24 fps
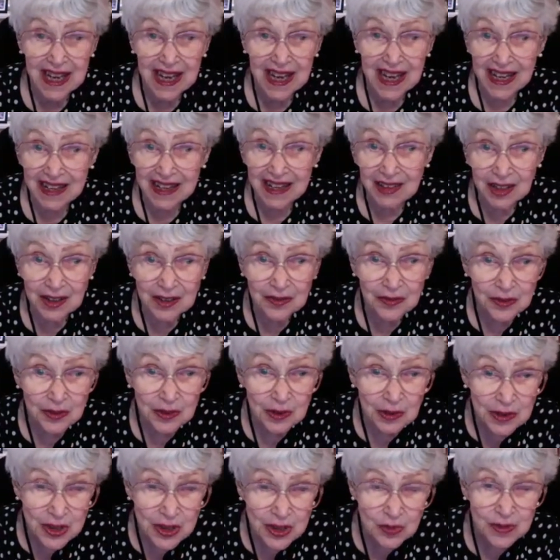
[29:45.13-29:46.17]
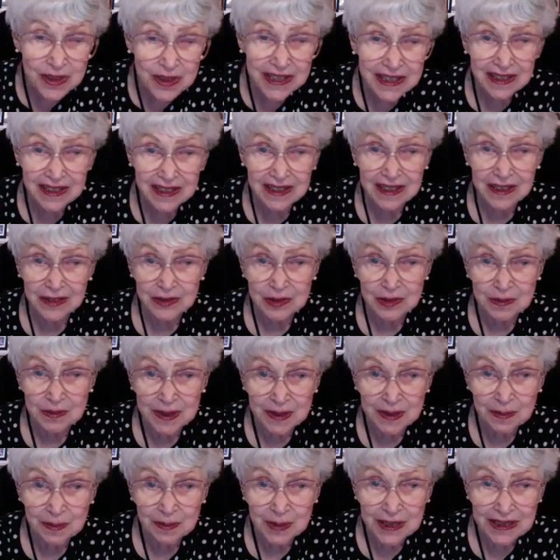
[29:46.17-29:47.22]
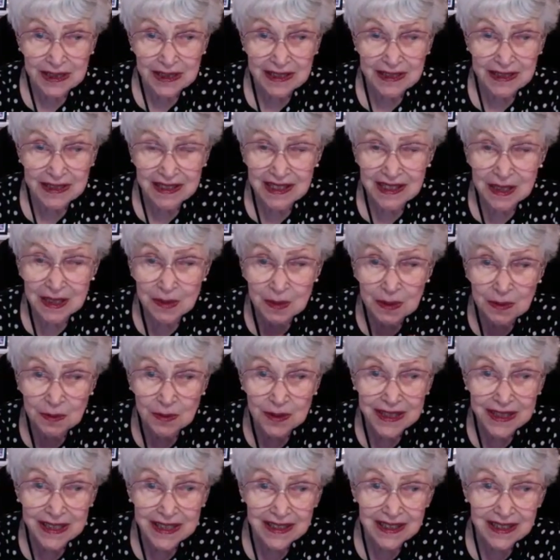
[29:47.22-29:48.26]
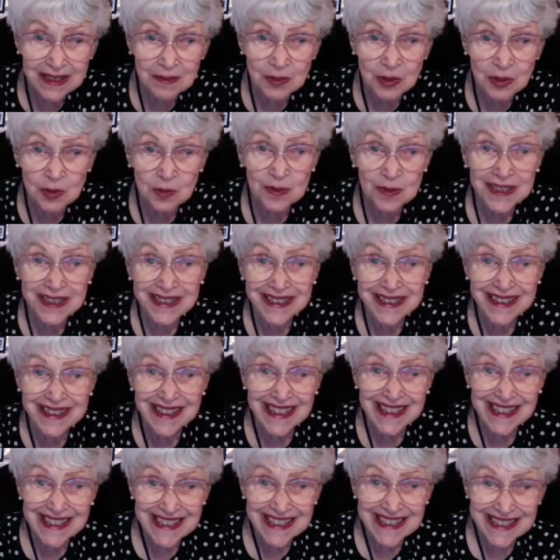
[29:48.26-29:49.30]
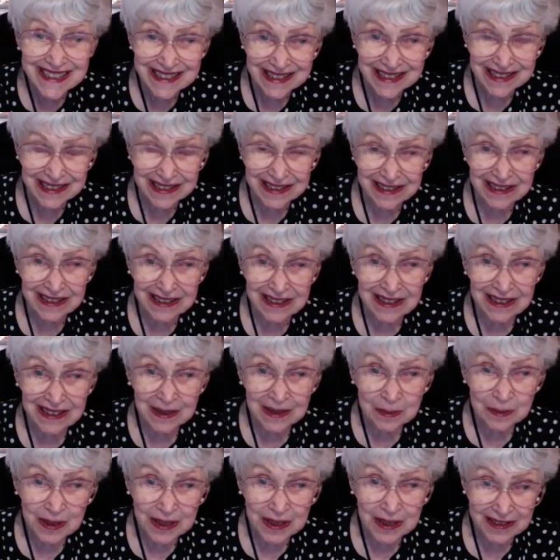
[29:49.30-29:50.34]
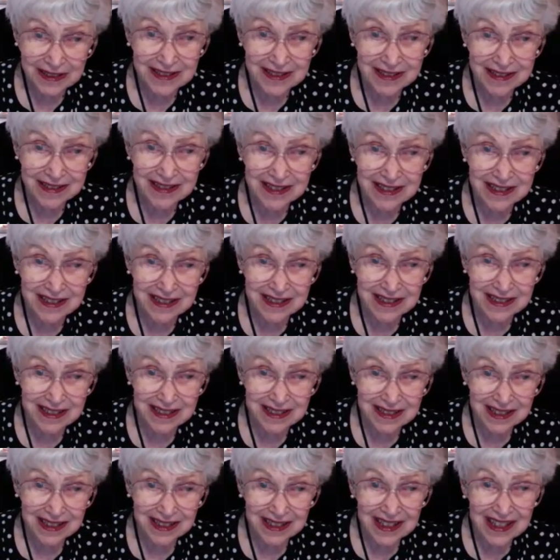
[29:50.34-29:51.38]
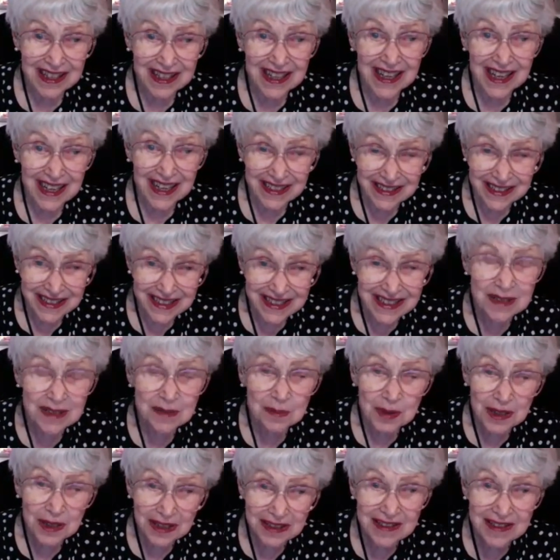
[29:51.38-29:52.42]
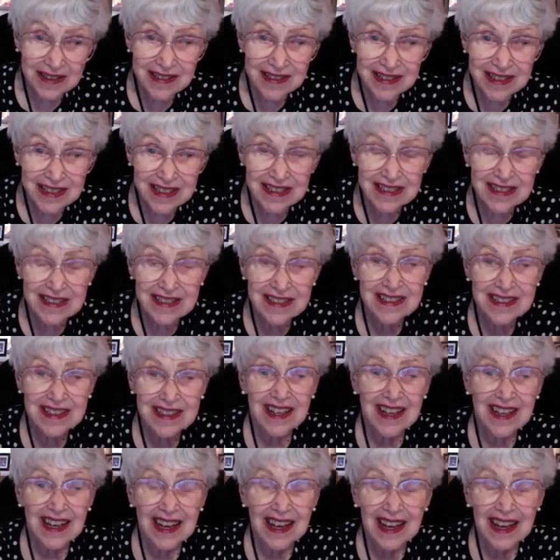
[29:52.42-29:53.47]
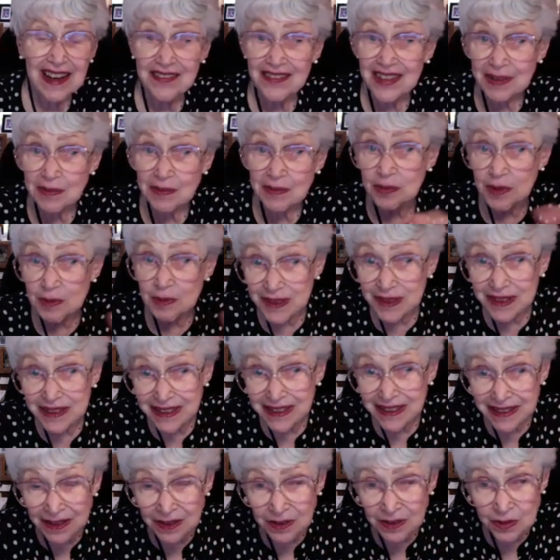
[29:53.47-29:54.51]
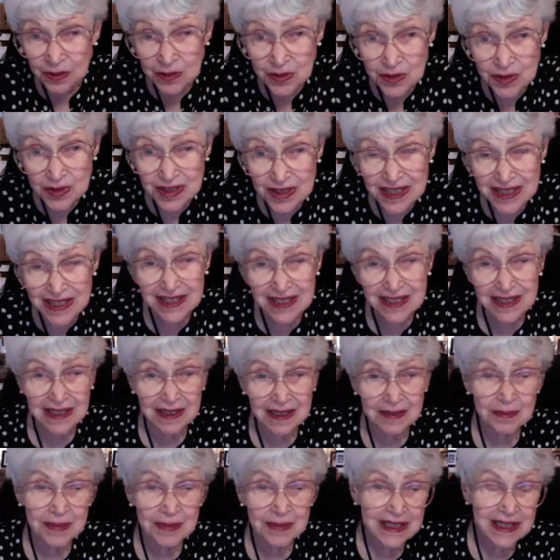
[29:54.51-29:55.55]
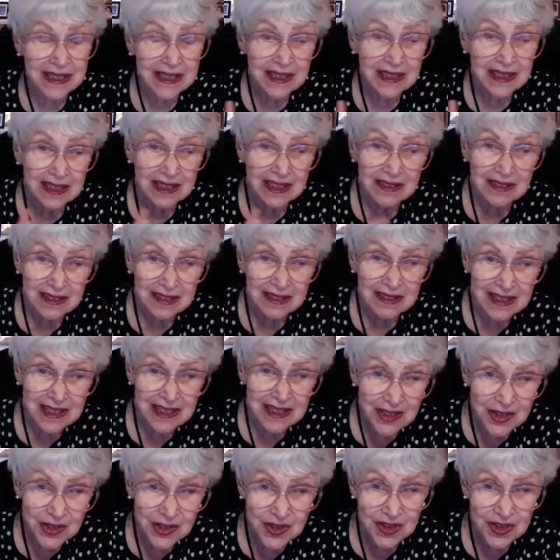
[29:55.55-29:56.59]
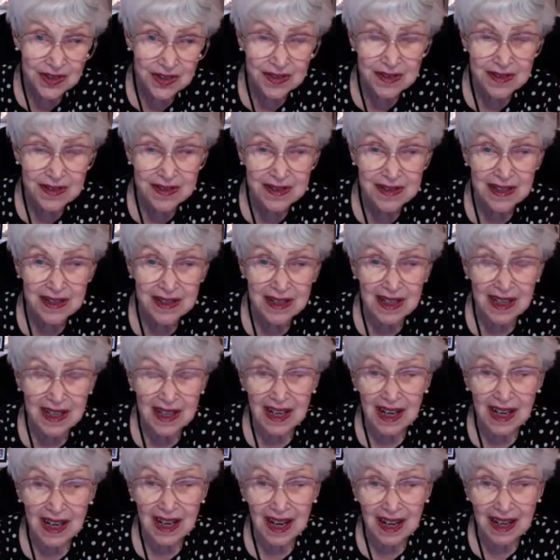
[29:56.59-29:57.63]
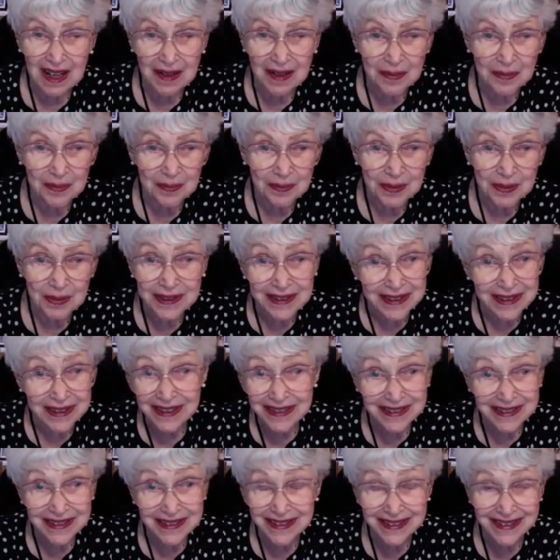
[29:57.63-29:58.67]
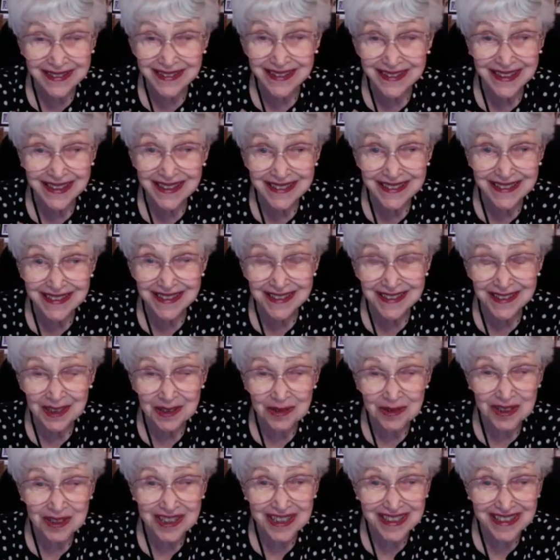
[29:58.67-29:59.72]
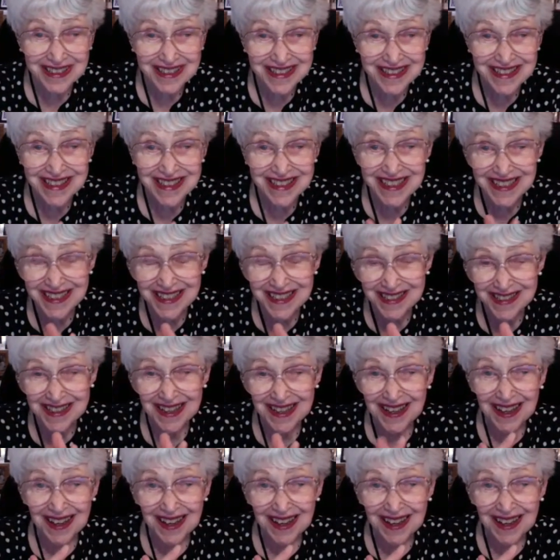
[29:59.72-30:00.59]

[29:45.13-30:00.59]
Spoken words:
And of course, we need government policies, but we need them to be enlightened policies. And yes, policies that we're beginning to see in many other nations, but not yet in the United States,